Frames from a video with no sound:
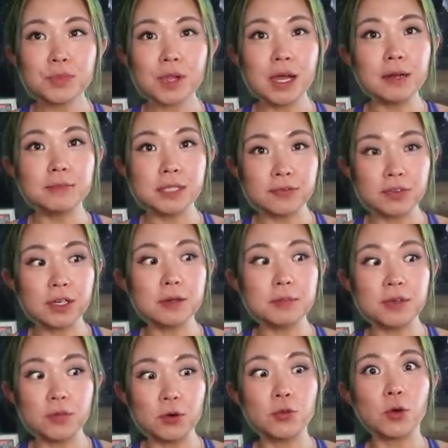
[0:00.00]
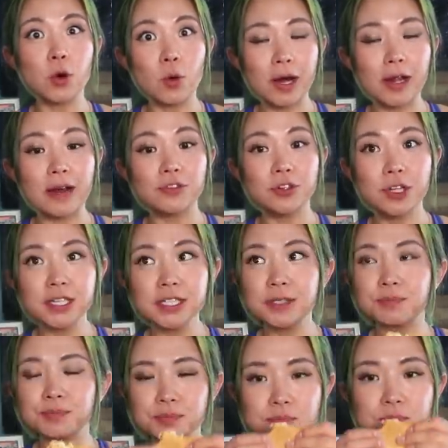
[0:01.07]
and I'm definitely going to be full for a while after this.
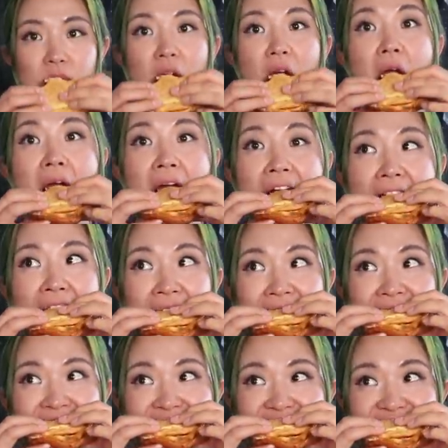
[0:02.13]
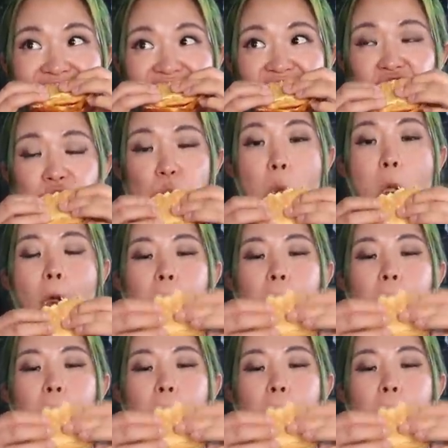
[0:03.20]
Mm-mm.